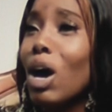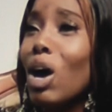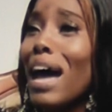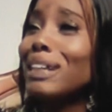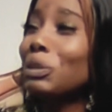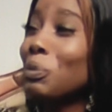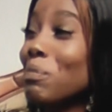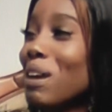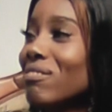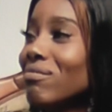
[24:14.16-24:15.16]
all, as
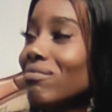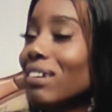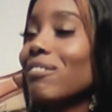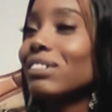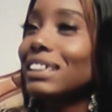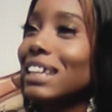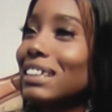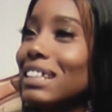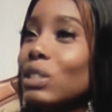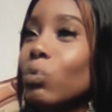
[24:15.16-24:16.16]
women, I will say
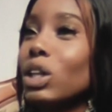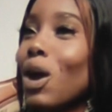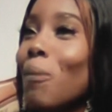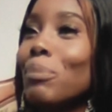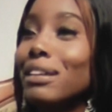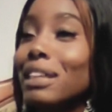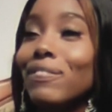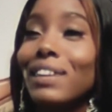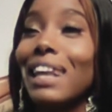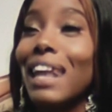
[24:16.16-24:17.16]
this, we all
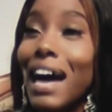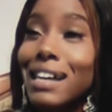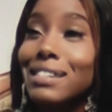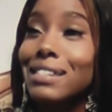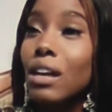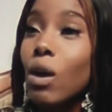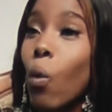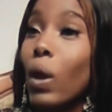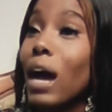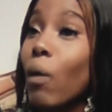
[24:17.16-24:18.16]
believe the lies
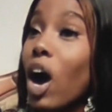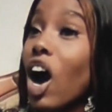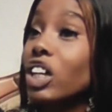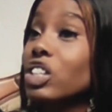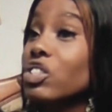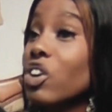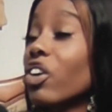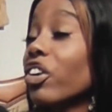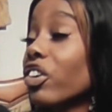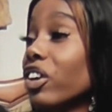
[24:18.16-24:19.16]
when our heart is
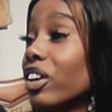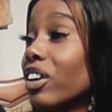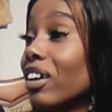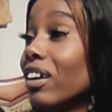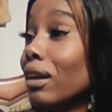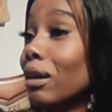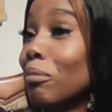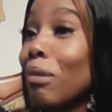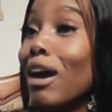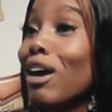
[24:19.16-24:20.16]
hungry.
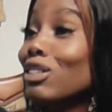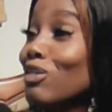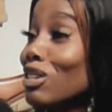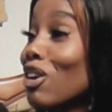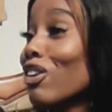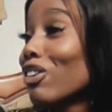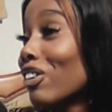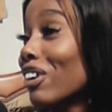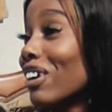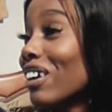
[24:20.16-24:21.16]
My heart was hungry.